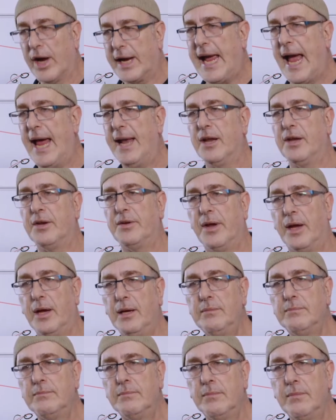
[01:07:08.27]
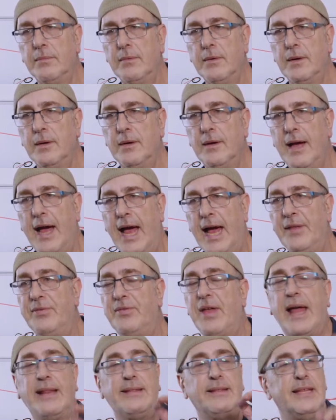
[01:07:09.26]
calendar,
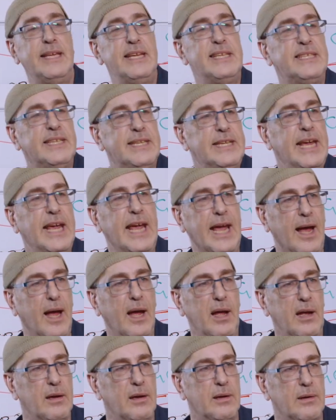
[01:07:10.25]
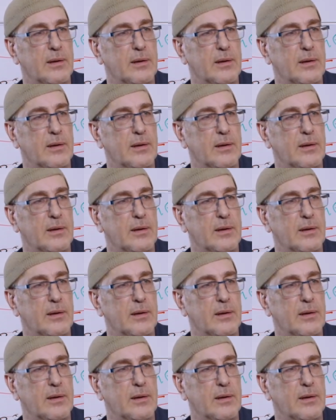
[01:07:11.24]
and that this year